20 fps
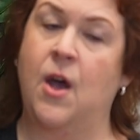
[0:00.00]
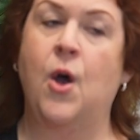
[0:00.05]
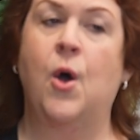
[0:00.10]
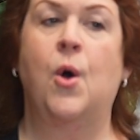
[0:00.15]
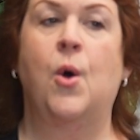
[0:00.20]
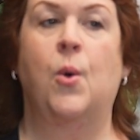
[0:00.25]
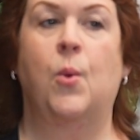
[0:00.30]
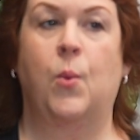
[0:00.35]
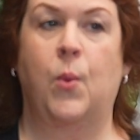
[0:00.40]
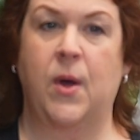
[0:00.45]

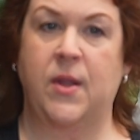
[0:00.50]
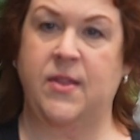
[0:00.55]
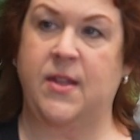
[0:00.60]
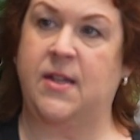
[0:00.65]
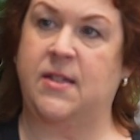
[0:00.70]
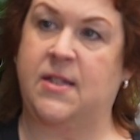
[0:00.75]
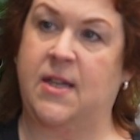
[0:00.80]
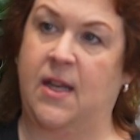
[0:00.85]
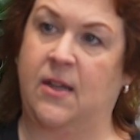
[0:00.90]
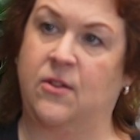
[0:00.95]
when they
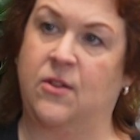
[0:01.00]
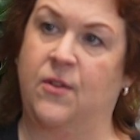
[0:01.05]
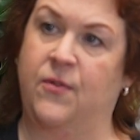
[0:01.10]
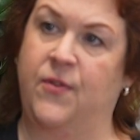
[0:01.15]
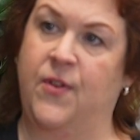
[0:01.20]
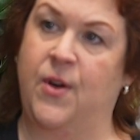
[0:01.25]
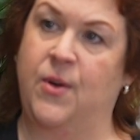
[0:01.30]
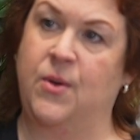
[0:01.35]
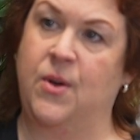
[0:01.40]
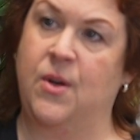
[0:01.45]
take the
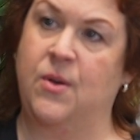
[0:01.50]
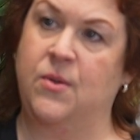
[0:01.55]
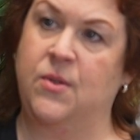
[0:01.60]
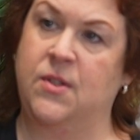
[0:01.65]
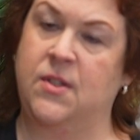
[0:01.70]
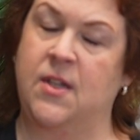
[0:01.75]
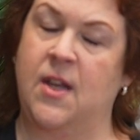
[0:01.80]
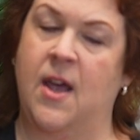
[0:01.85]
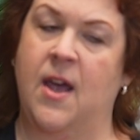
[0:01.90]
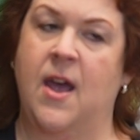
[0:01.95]
photos.
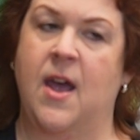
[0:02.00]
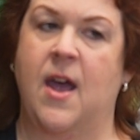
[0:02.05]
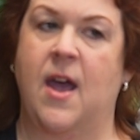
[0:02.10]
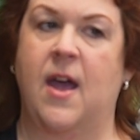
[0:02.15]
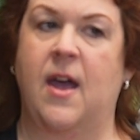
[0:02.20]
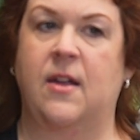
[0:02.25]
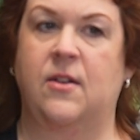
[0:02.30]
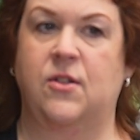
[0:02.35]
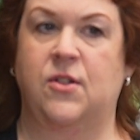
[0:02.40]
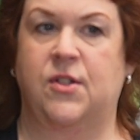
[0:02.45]

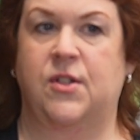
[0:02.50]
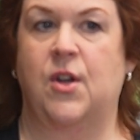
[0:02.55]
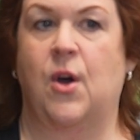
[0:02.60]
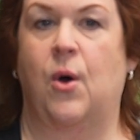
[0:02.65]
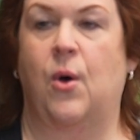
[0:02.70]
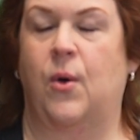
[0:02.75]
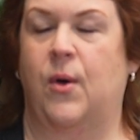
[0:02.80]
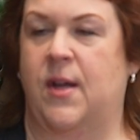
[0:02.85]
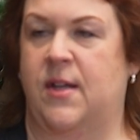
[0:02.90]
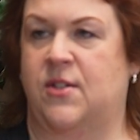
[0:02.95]
And so
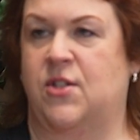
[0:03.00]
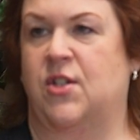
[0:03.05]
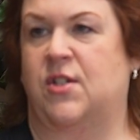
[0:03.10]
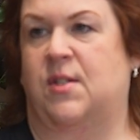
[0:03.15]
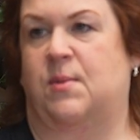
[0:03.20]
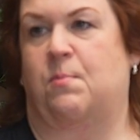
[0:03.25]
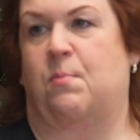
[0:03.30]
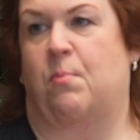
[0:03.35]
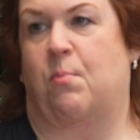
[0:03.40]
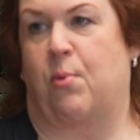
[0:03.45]
it
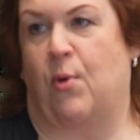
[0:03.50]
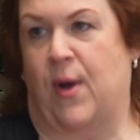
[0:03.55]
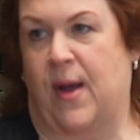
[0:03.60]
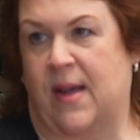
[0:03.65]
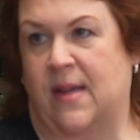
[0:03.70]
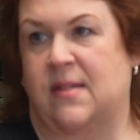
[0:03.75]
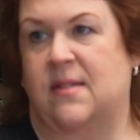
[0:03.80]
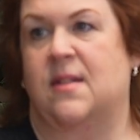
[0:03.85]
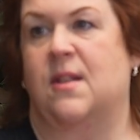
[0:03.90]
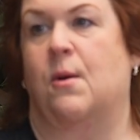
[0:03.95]
just brings
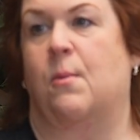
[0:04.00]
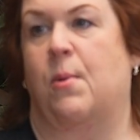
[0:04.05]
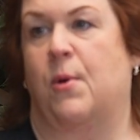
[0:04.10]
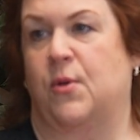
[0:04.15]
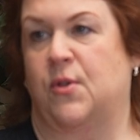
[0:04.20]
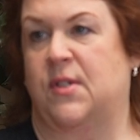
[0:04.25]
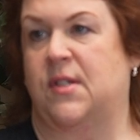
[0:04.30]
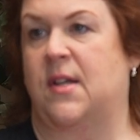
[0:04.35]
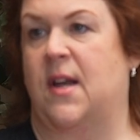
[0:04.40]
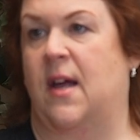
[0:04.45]
their
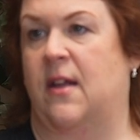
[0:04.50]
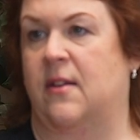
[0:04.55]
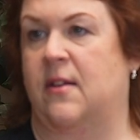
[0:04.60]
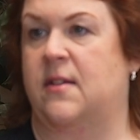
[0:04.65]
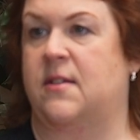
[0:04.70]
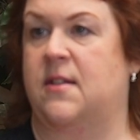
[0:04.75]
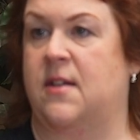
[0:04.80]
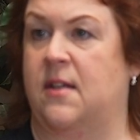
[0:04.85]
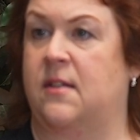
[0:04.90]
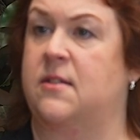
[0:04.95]

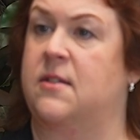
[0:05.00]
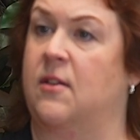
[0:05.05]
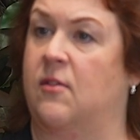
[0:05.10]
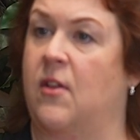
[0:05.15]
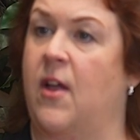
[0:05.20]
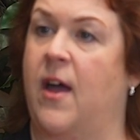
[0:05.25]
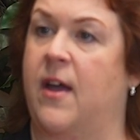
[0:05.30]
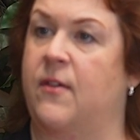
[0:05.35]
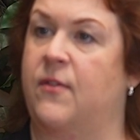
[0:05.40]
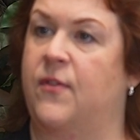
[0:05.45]
personality to
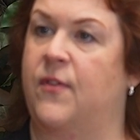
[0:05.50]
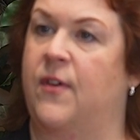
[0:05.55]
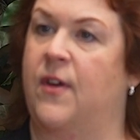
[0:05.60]
life.